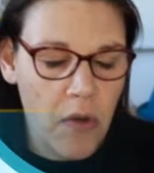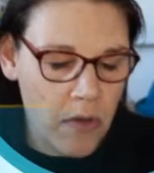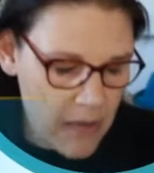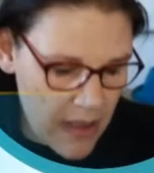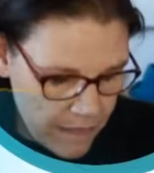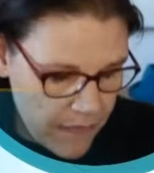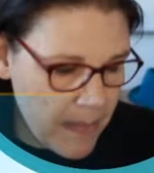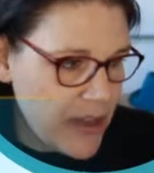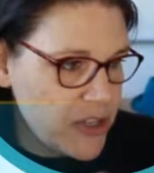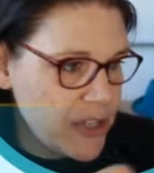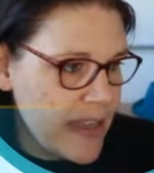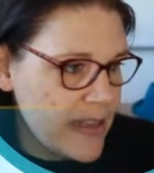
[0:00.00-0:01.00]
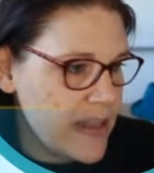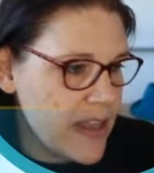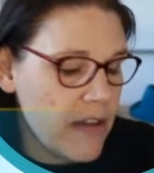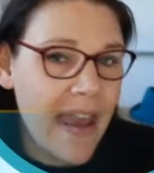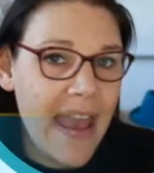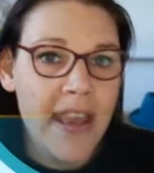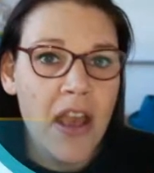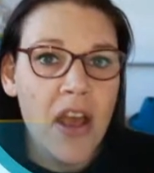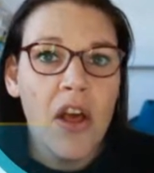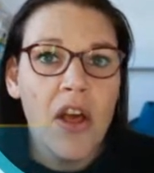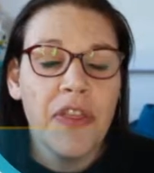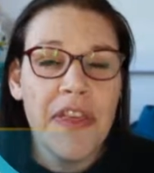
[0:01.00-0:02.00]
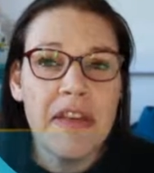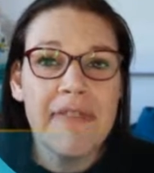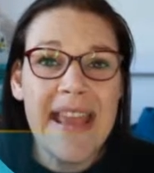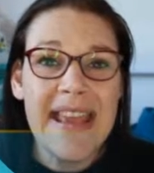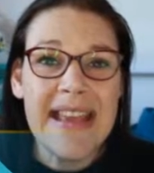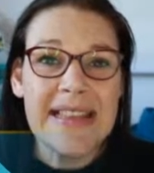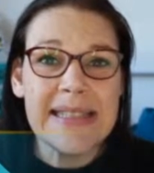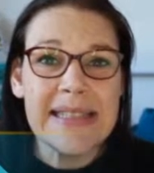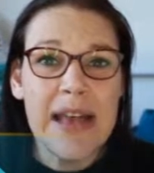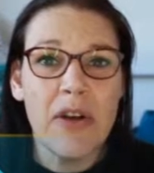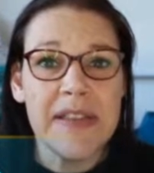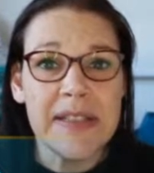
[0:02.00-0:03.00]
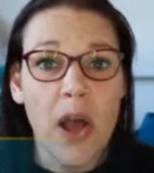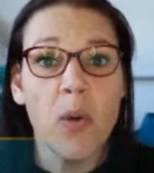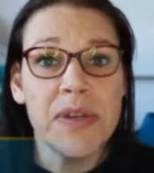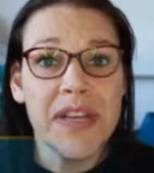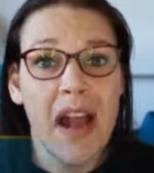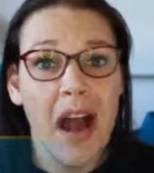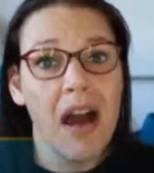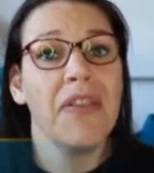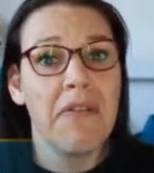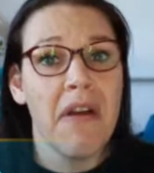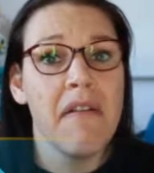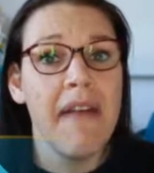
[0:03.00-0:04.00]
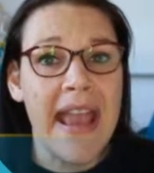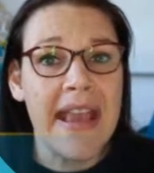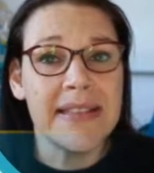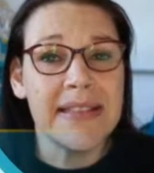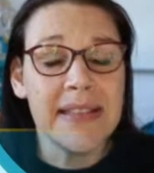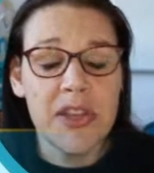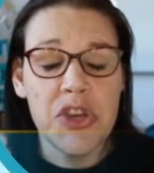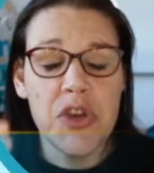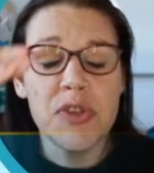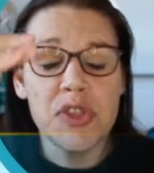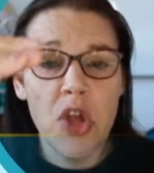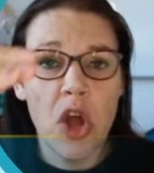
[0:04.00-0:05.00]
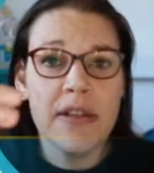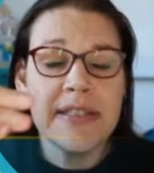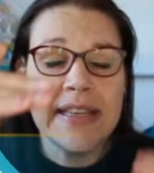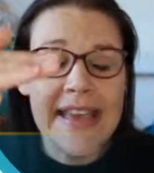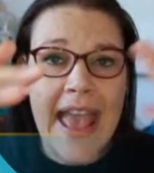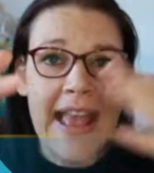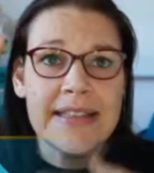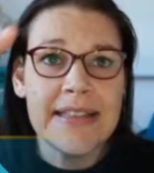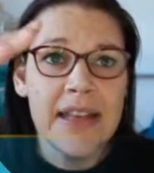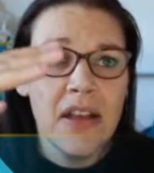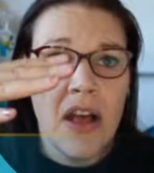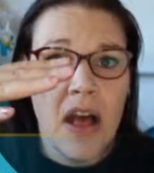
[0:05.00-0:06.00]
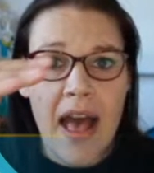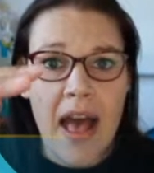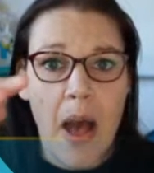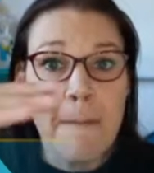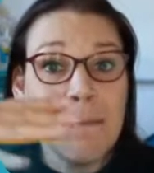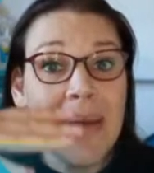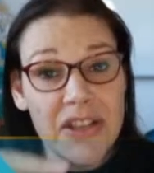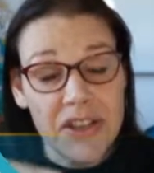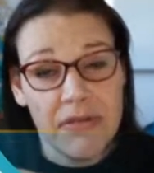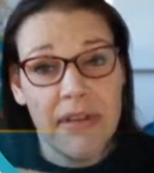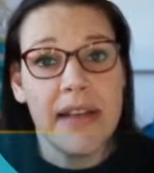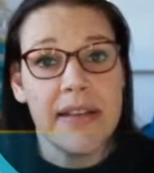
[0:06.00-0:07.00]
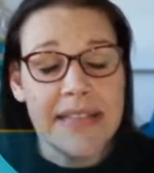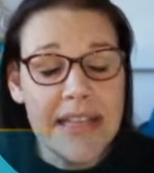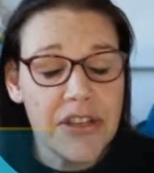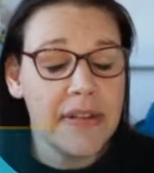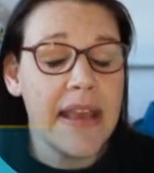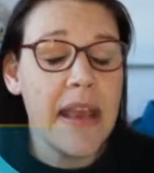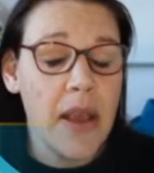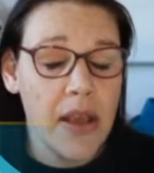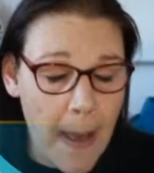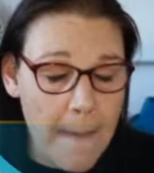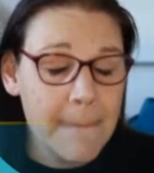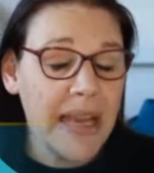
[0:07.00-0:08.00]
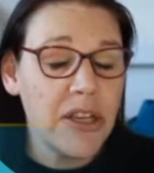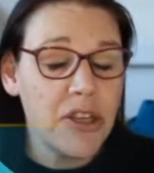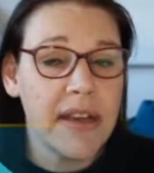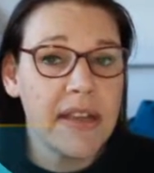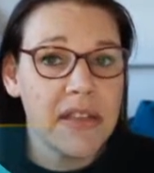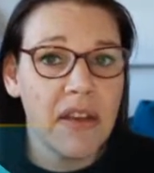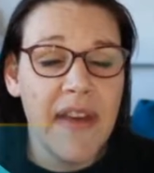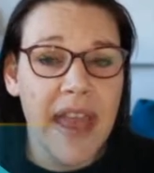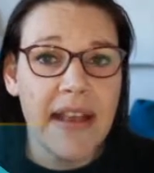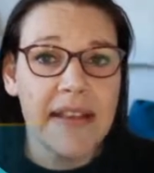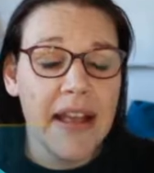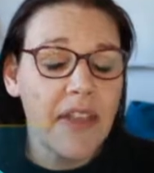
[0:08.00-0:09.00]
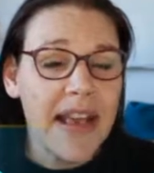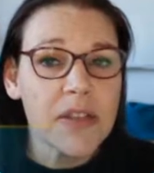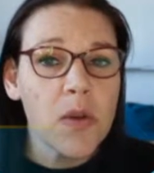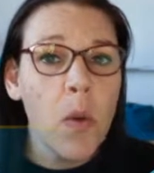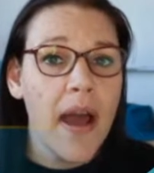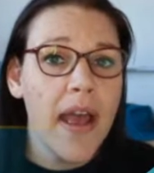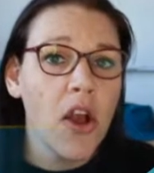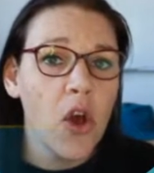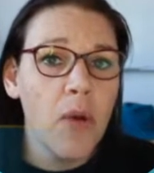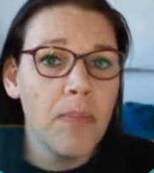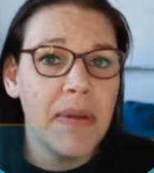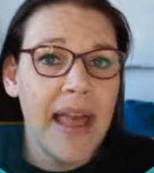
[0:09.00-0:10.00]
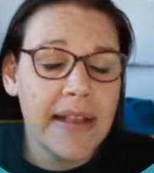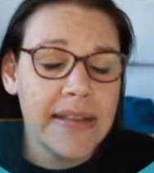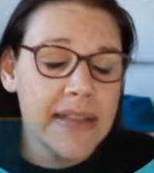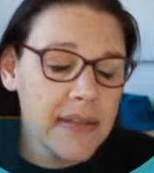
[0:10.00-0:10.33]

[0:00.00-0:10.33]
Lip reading: information into the array itself is holding other arrays, and so you start to get a matrix, literally a matrix effect. Now that's quite a complex